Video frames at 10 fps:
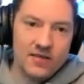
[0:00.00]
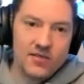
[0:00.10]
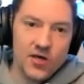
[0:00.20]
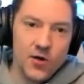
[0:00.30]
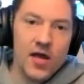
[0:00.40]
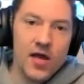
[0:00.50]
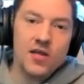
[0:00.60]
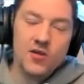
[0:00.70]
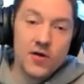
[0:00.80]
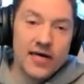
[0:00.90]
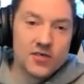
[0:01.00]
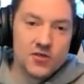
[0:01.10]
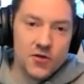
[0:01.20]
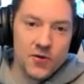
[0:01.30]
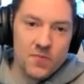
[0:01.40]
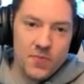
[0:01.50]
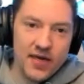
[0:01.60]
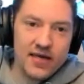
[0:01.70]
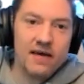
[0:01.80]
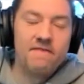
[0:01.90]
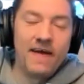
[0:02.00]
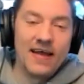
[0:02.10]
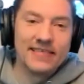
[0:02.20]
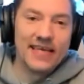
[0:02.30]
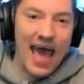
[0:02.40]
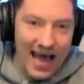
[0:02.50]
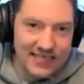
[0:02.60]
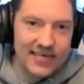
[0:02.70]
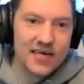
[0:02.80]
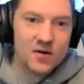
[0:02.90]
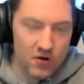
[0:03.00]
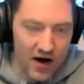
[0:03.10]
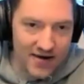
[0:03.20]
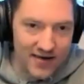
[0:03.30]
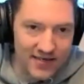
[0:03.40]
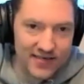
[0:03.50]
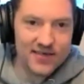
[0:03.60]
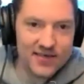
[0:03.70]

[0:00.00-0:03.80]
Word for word: So you guys are doing it big. Fantastic product.